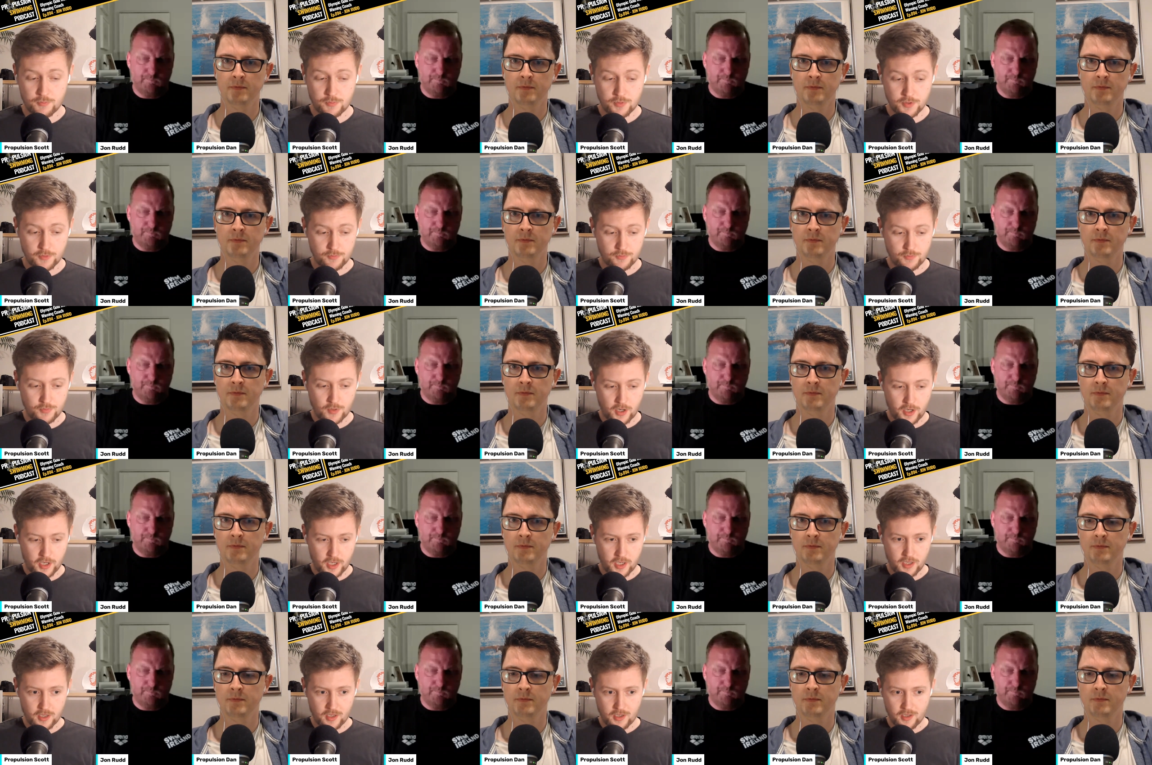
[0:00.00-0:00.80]
Speaker 1: But
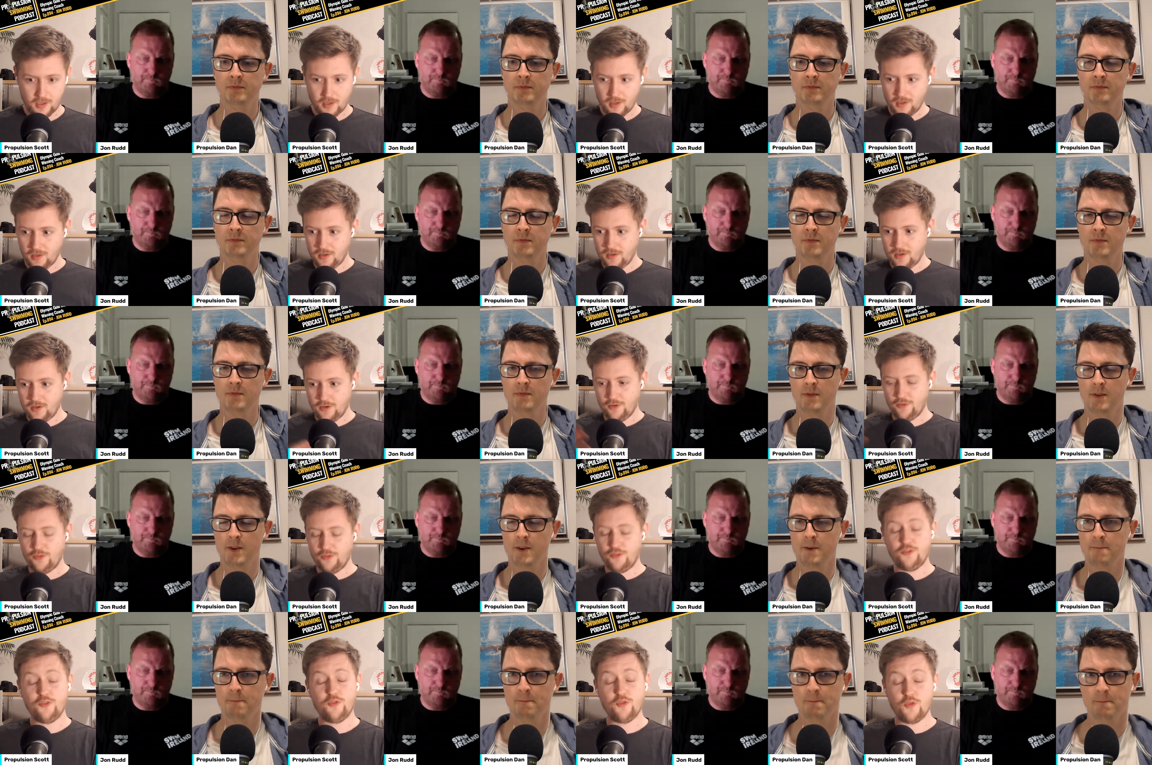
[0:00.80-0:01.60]
by
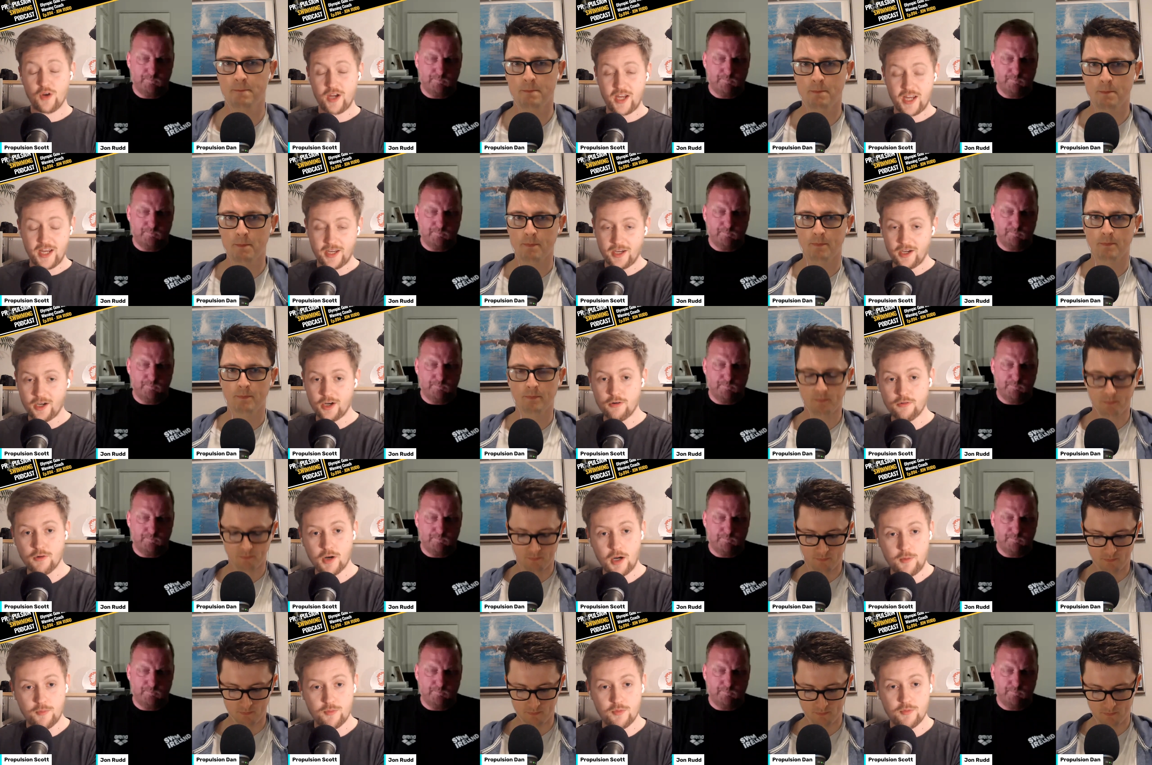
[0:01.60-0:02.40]
freeing her
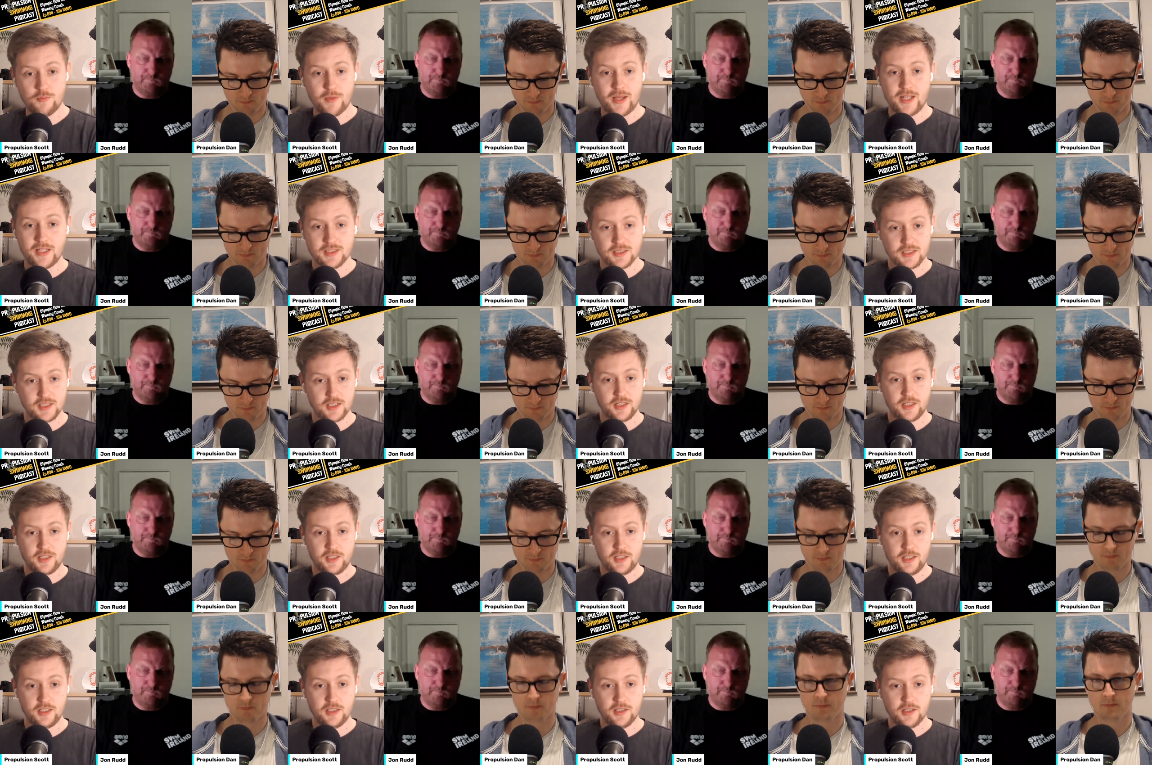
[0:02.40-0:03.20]
up
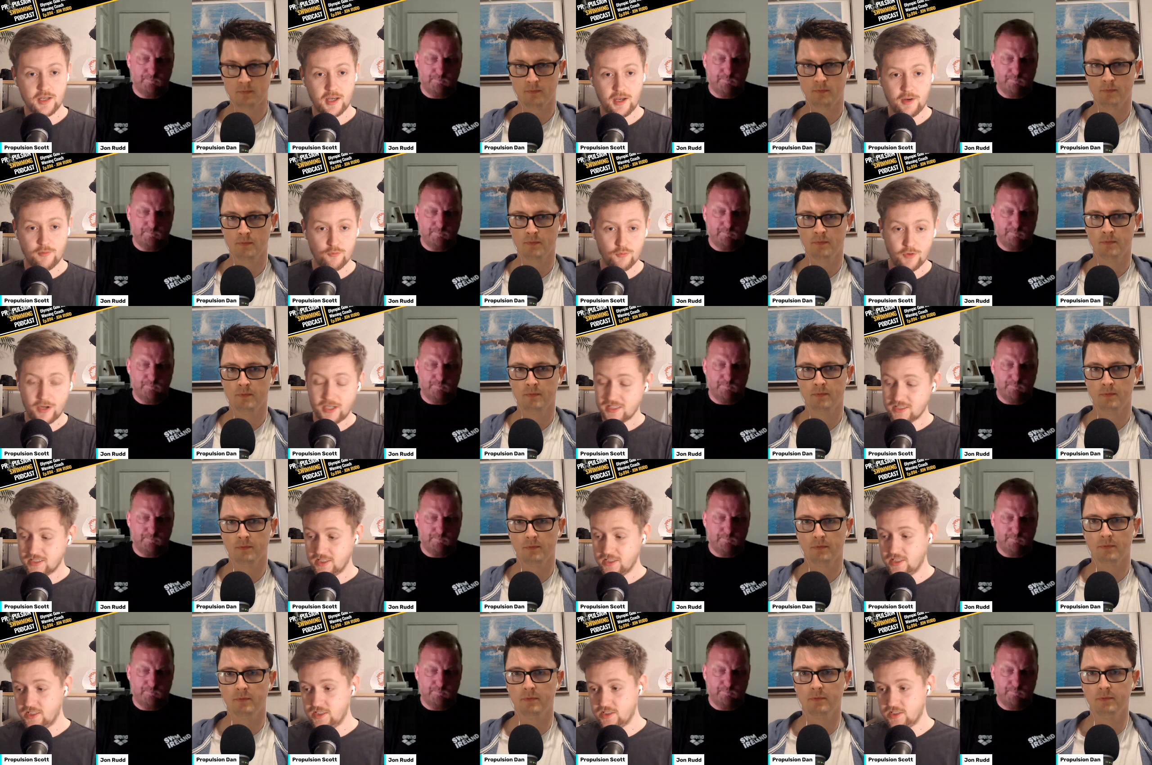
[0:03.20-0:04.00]
mentally and
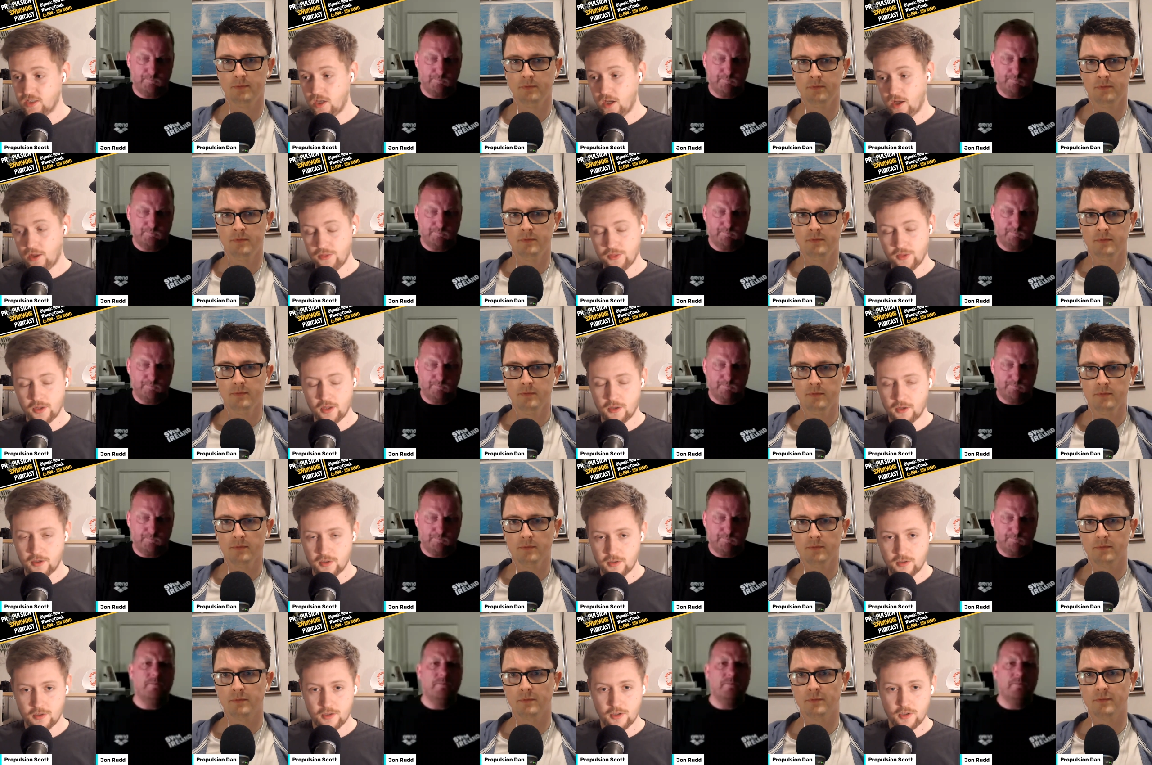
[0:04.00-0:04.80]
racing these
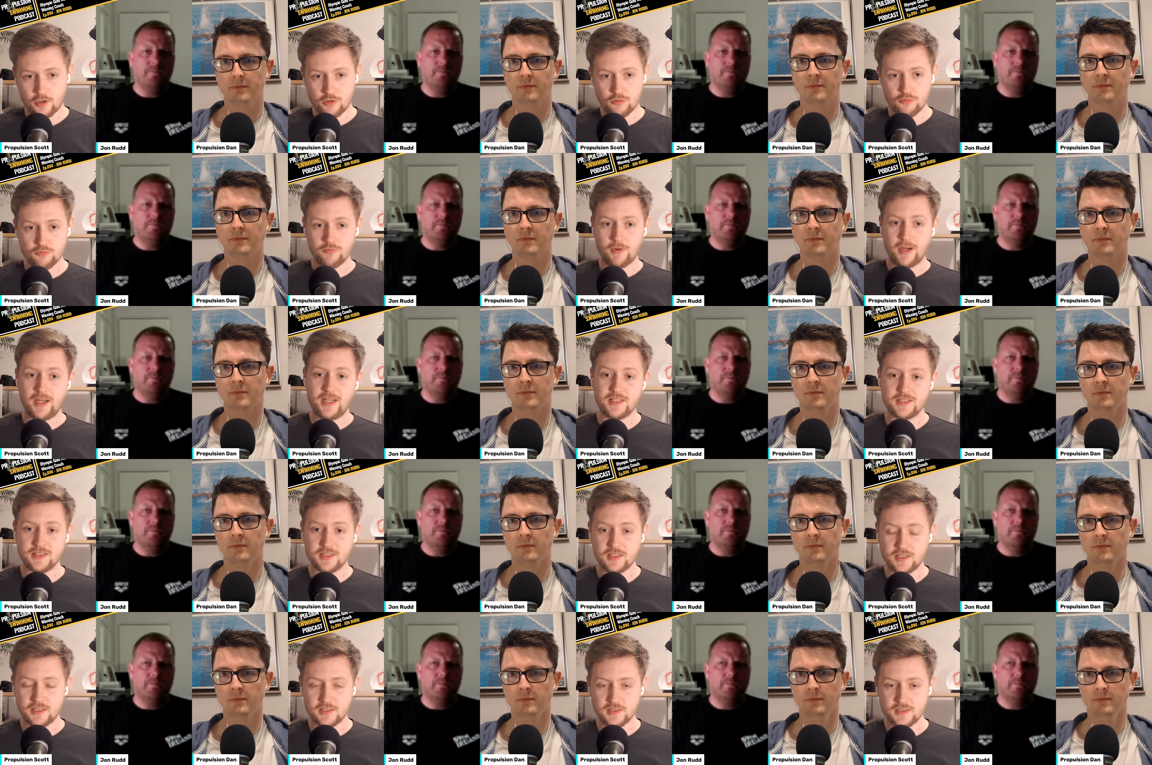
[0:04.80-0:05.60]
other
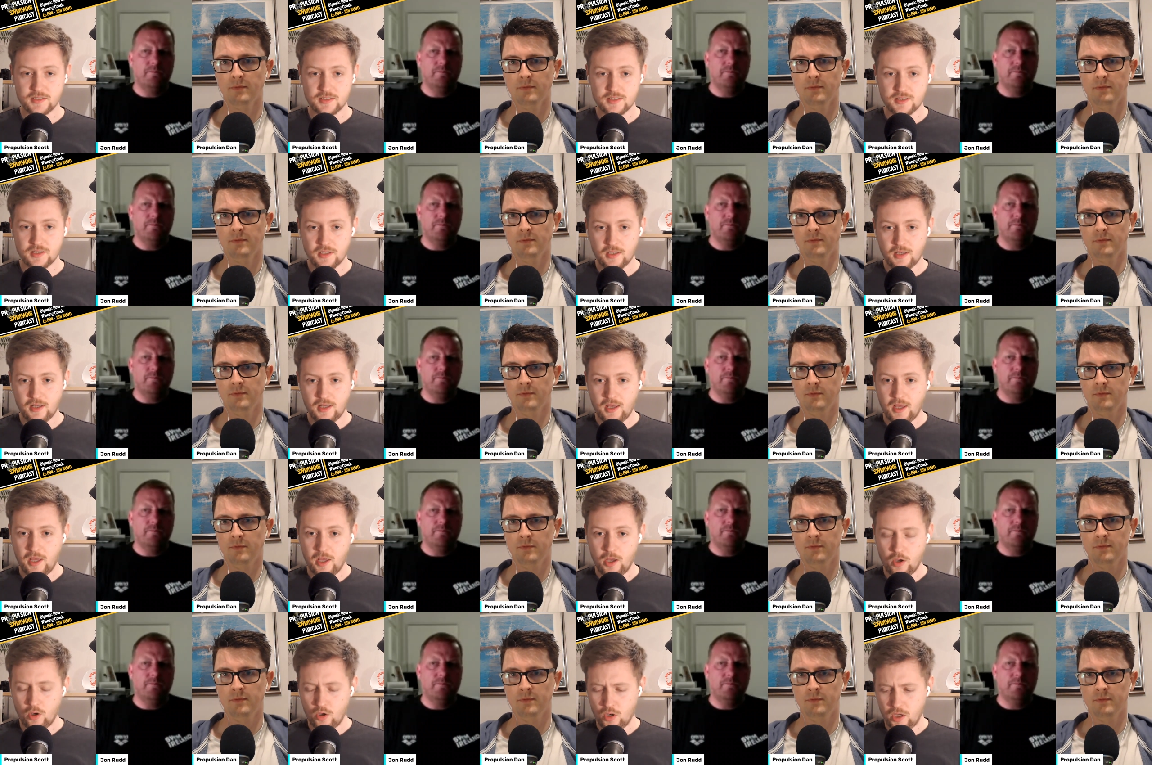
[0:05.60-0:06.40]
races,
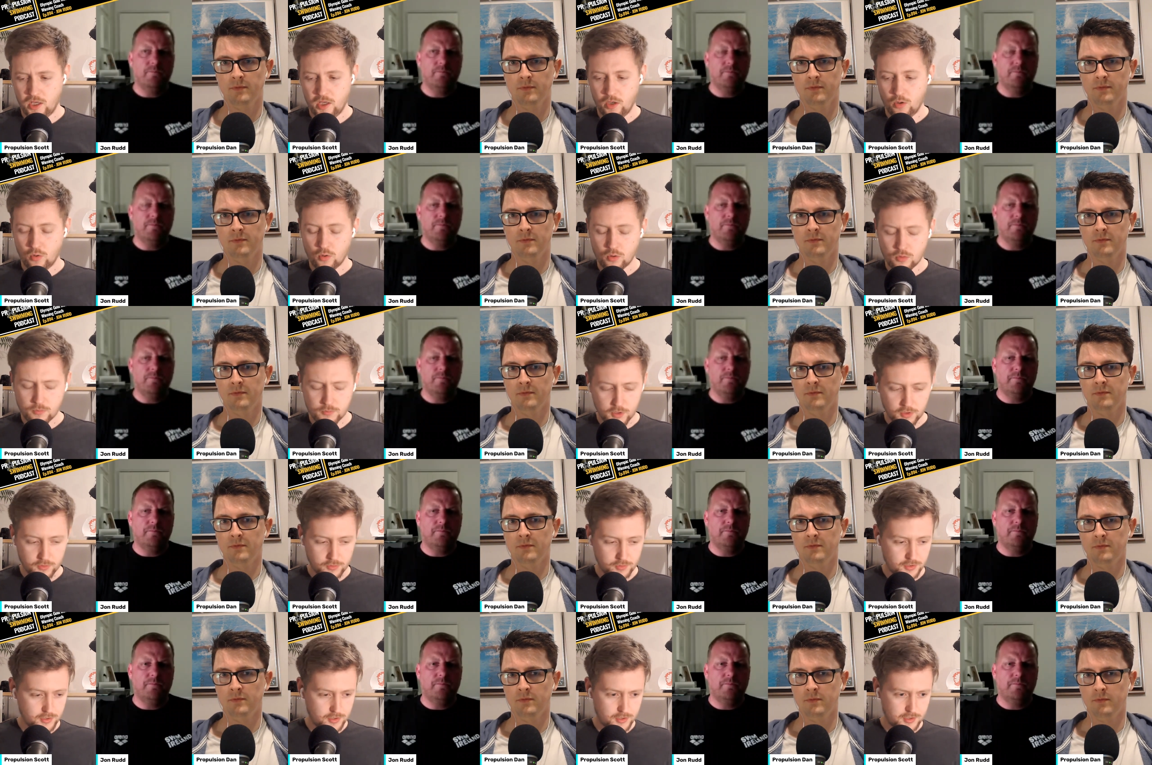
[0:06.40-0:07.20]
it, it
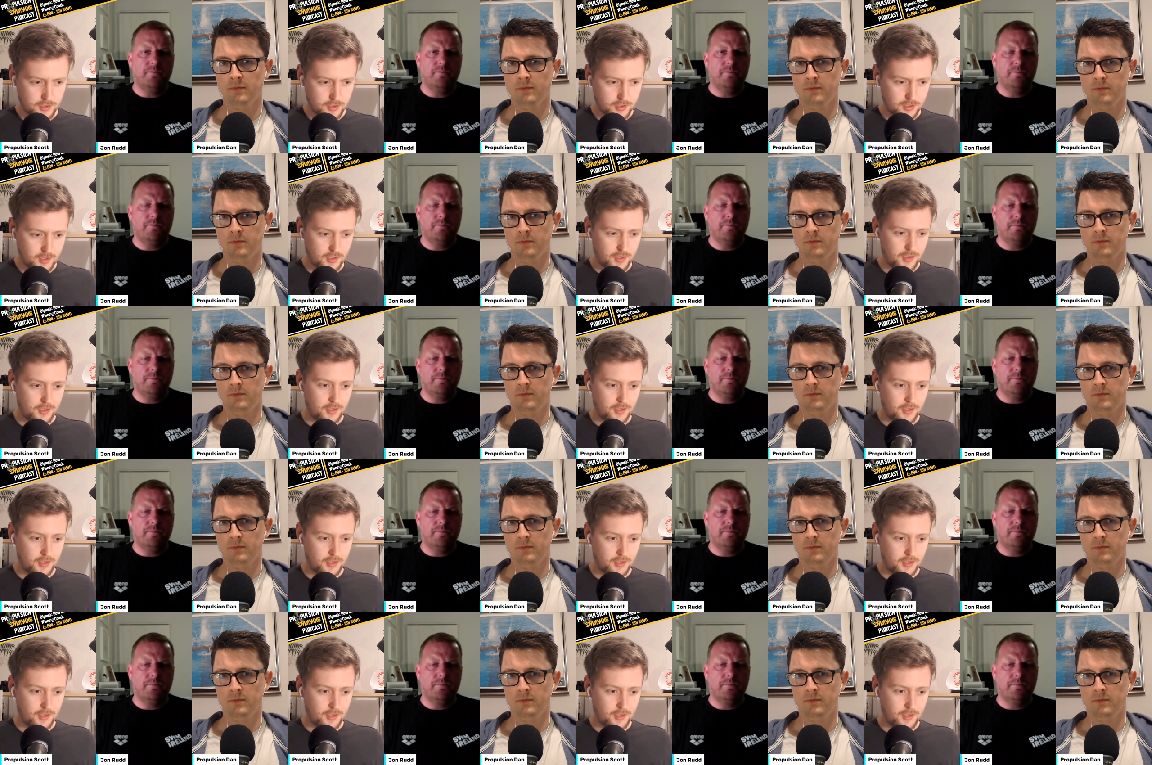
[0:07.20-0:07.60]
almost,